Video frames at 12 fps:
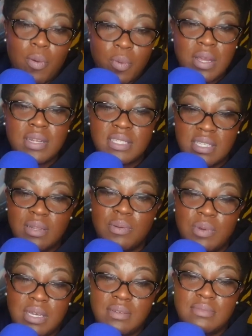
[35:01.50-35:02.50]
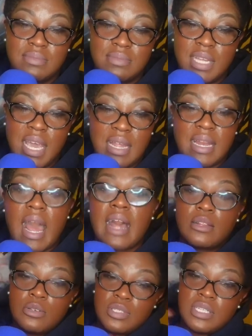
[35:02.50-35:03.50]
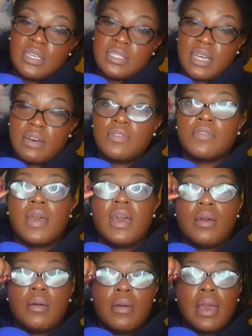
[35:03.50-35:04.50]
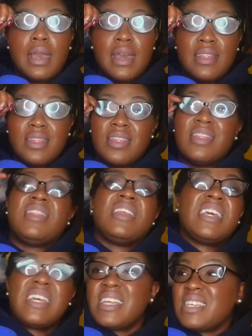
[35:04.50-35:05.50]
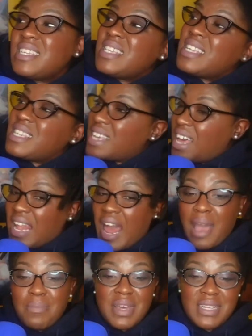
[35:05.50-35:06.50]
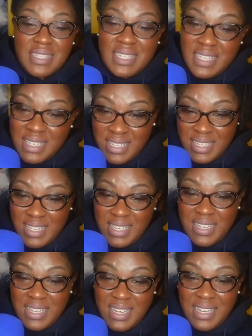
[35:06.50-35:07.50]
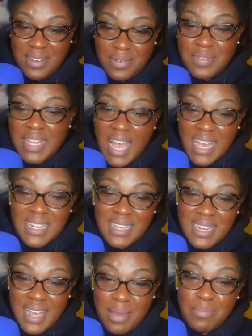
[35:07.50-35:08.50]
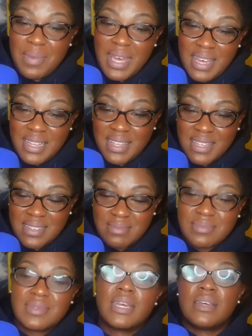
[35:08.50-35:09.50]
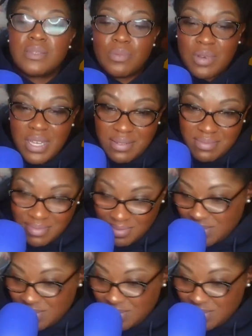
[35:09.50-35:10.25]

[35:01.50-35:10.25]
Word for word: A win is still a win. And not losing yourself in this climate of dating and men is a win.